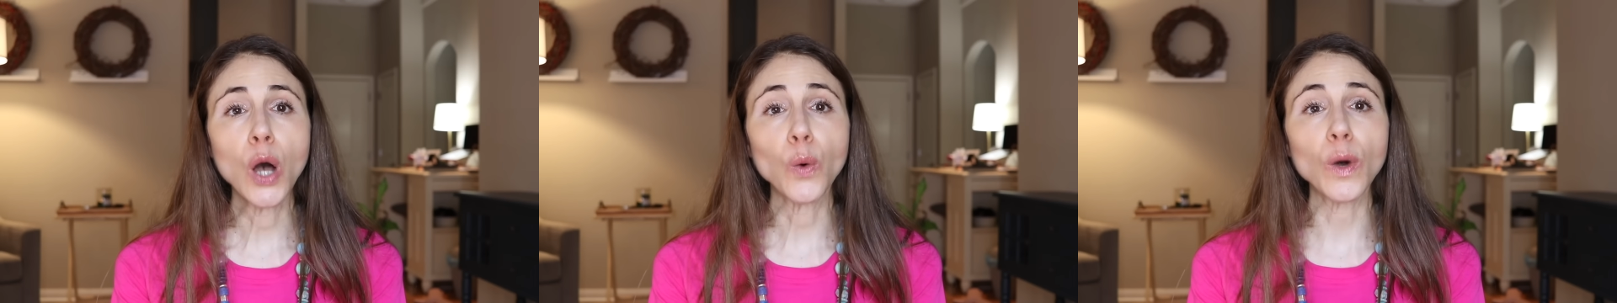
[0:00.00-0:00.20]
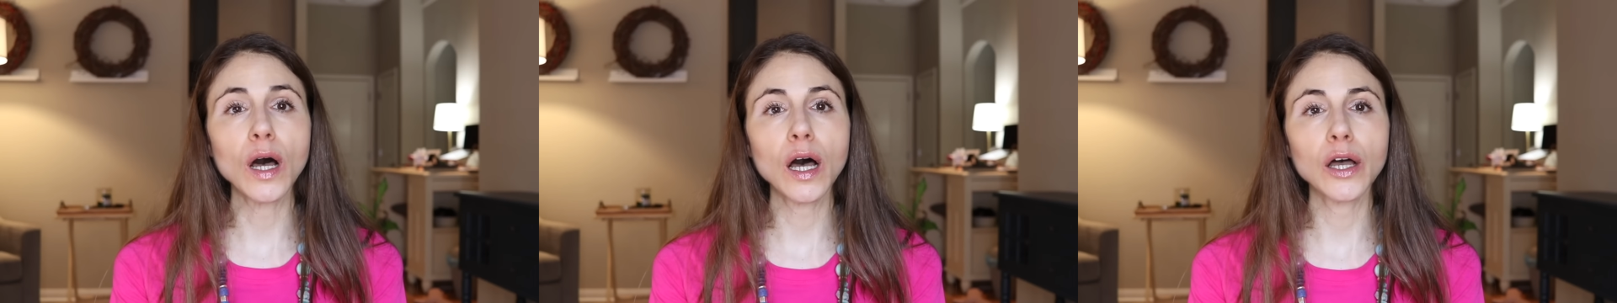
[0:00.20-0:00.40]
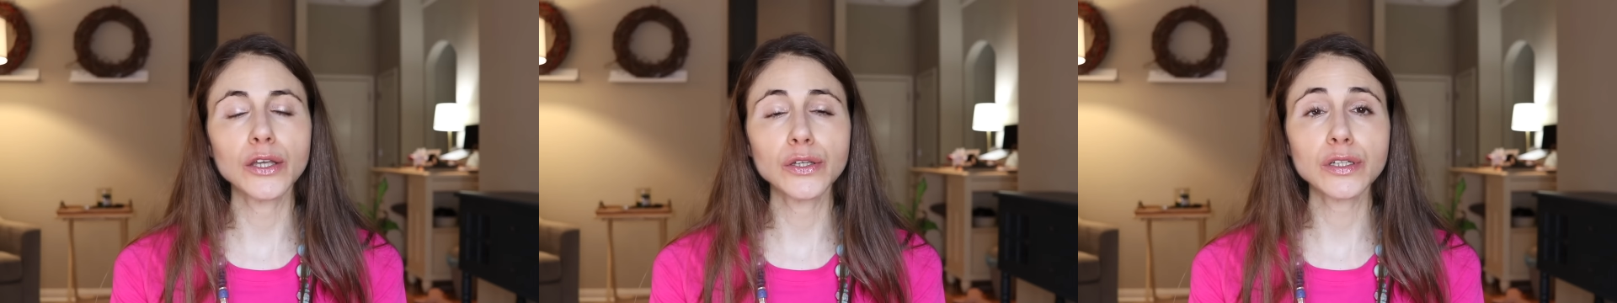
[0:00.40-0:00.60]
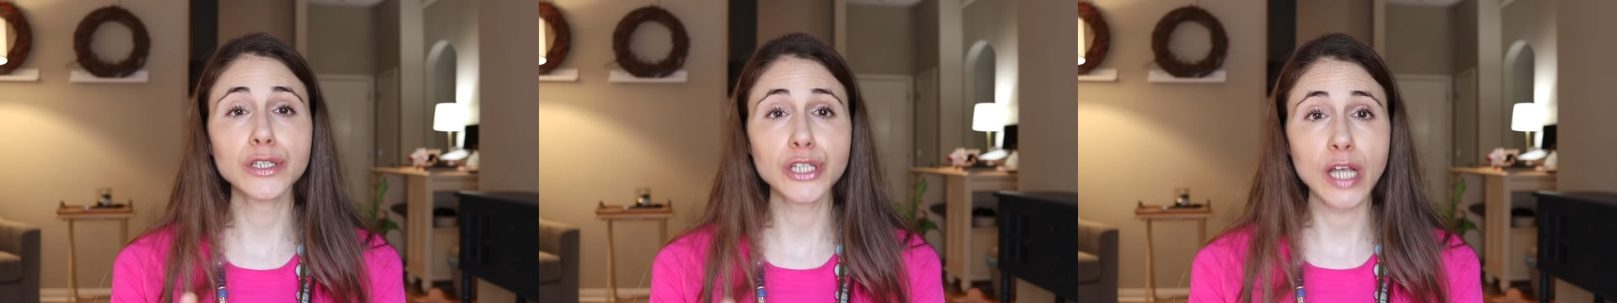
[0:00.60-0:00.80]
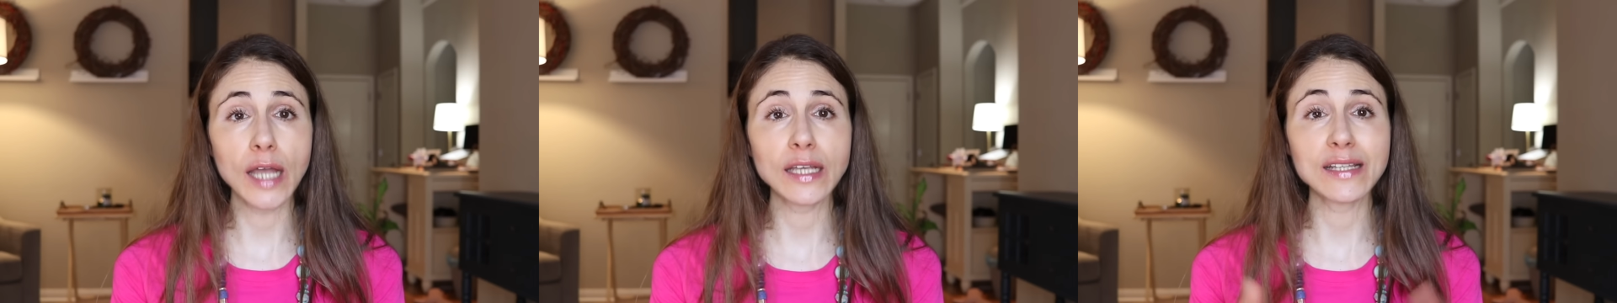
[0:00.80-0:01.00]
Well, you can
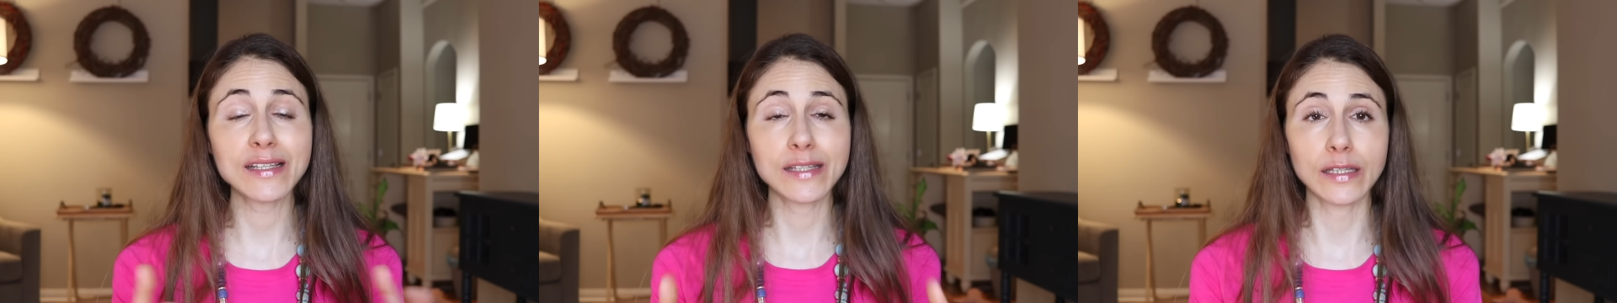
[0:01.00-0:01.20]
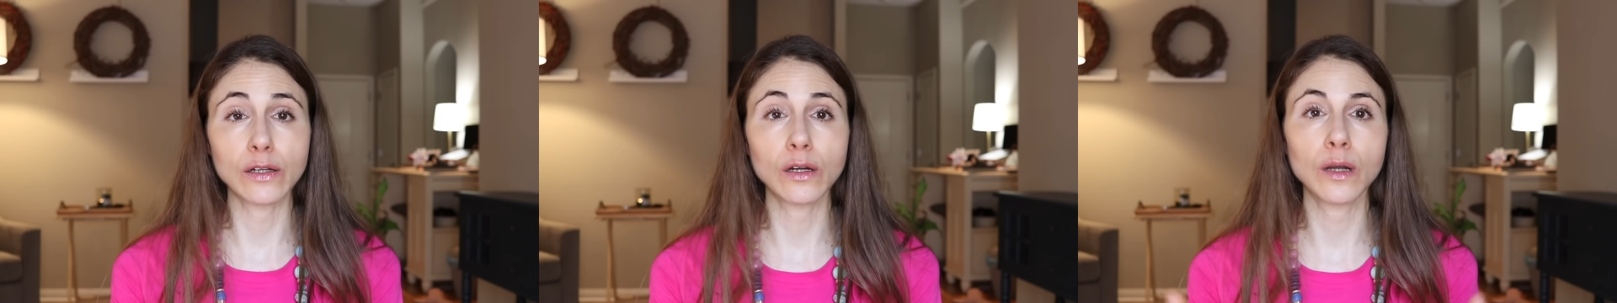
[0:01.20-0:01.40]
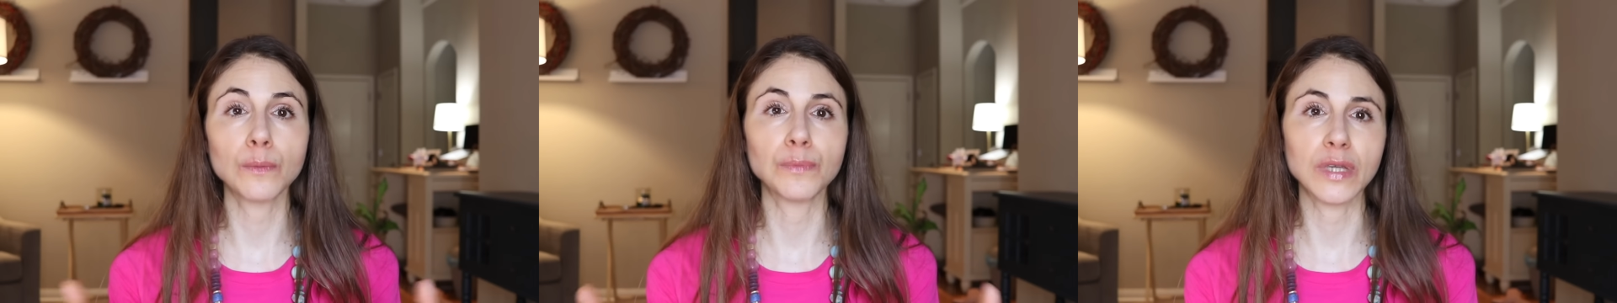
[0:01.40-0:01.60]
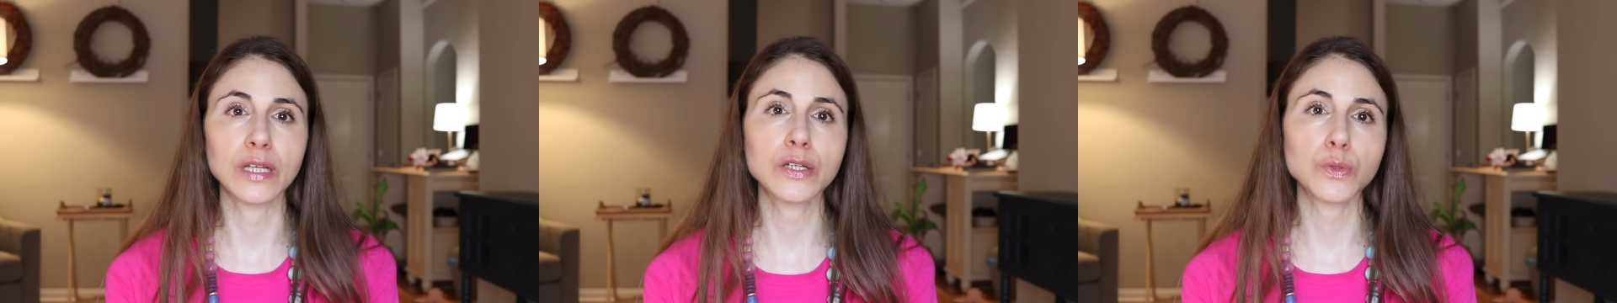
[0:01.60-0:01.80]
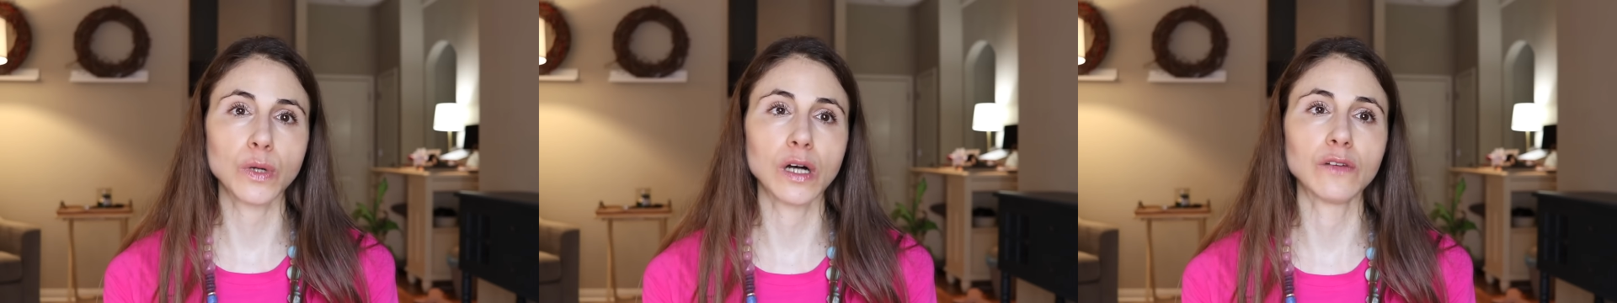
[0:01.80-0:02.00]
check a serum
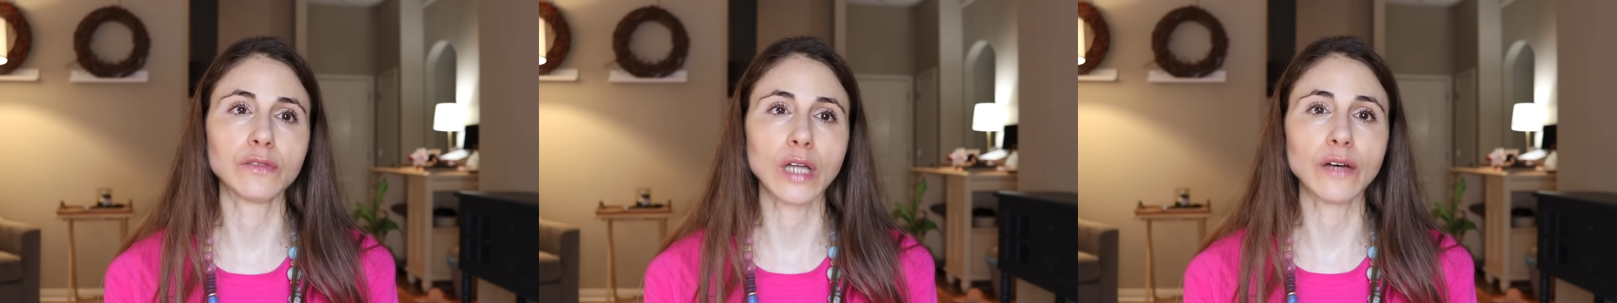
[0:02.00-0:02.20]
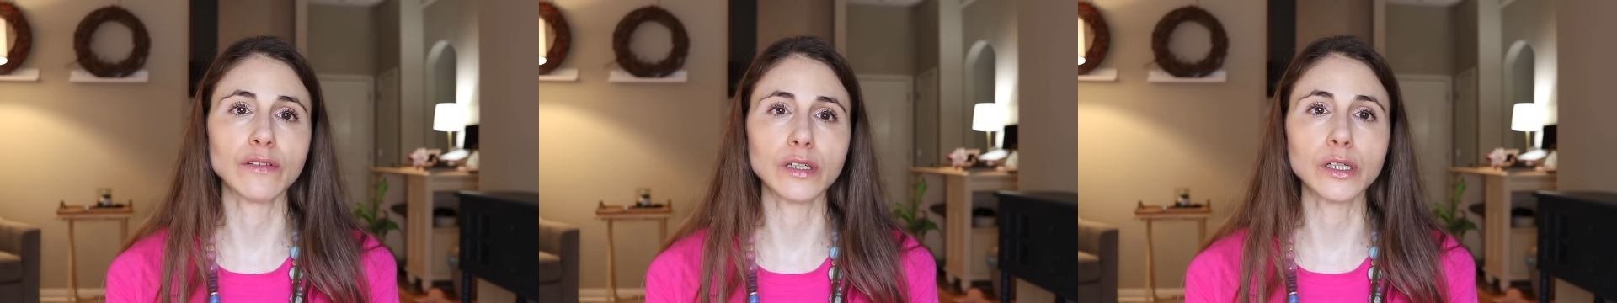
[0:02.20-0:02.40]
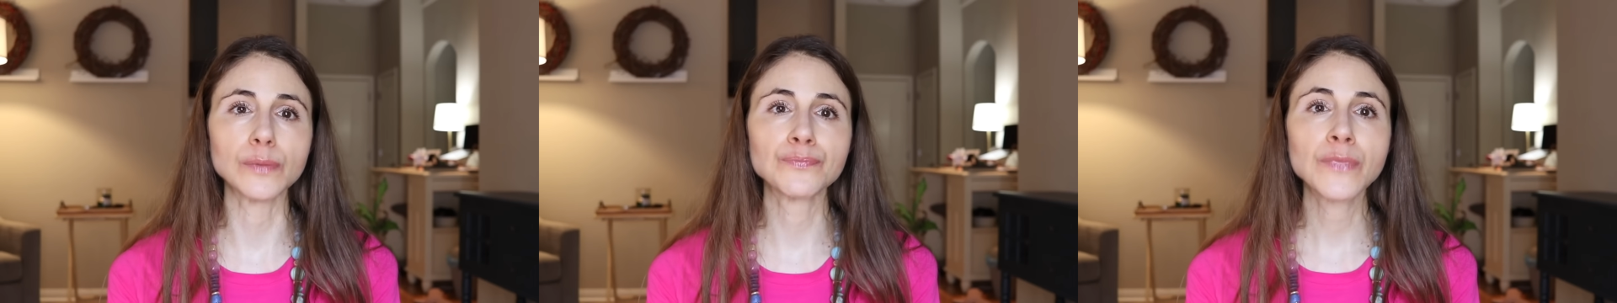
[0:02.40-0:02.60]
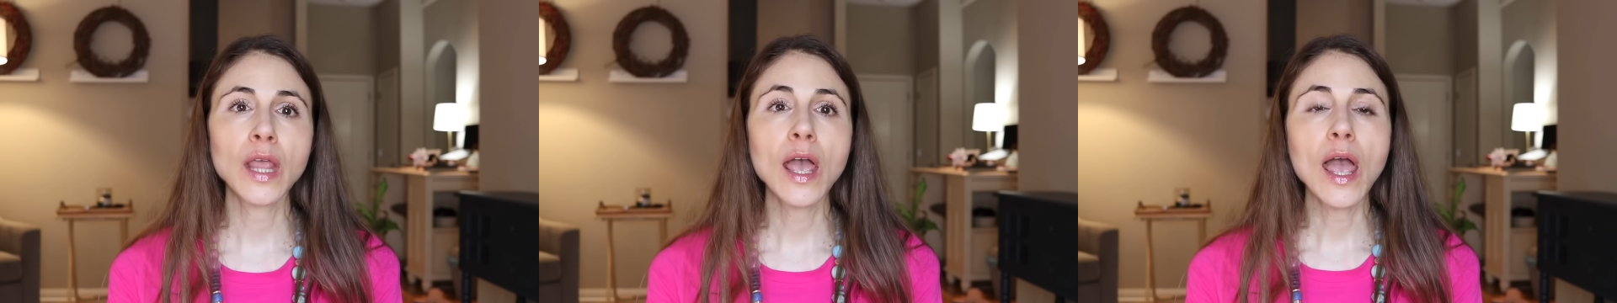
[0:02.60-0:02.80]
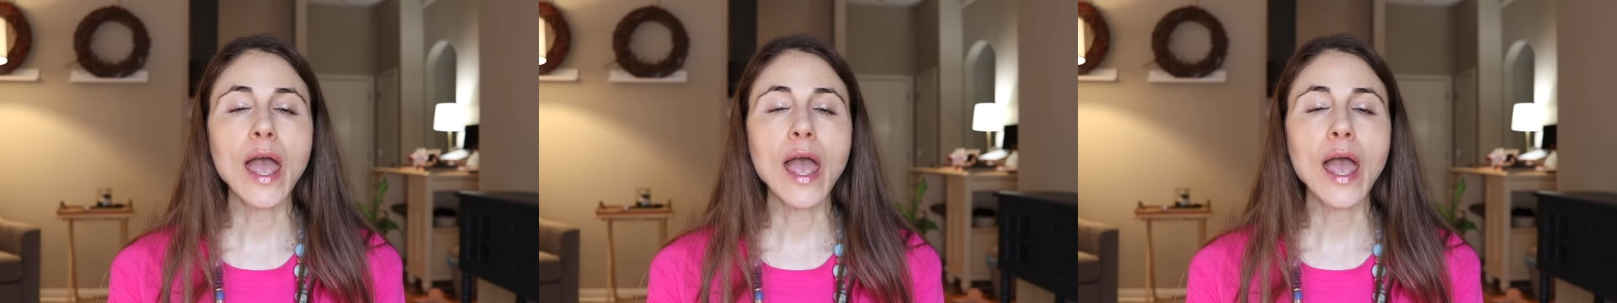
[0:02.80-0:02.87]
B12 level.